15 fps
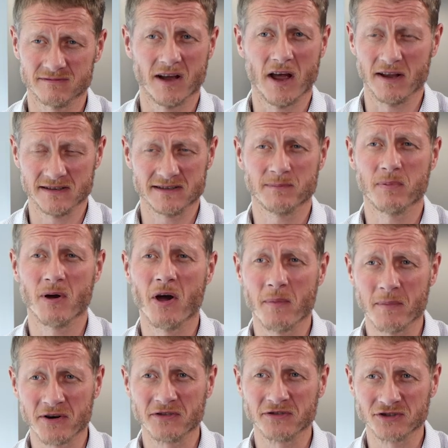It's a
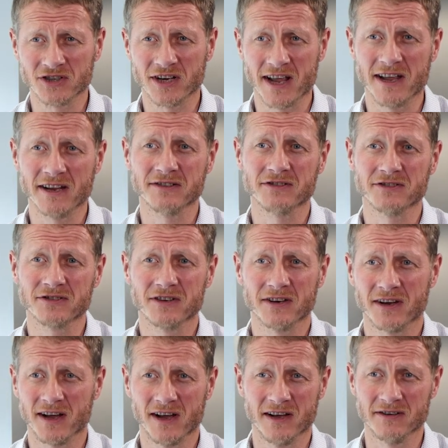permanent change
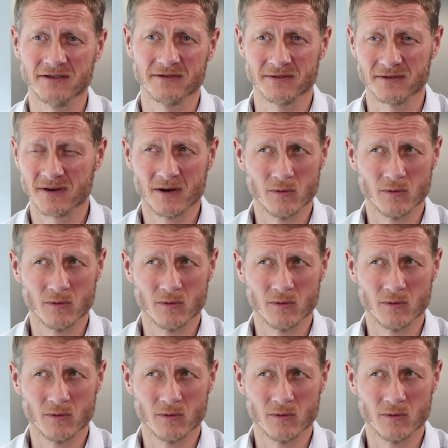and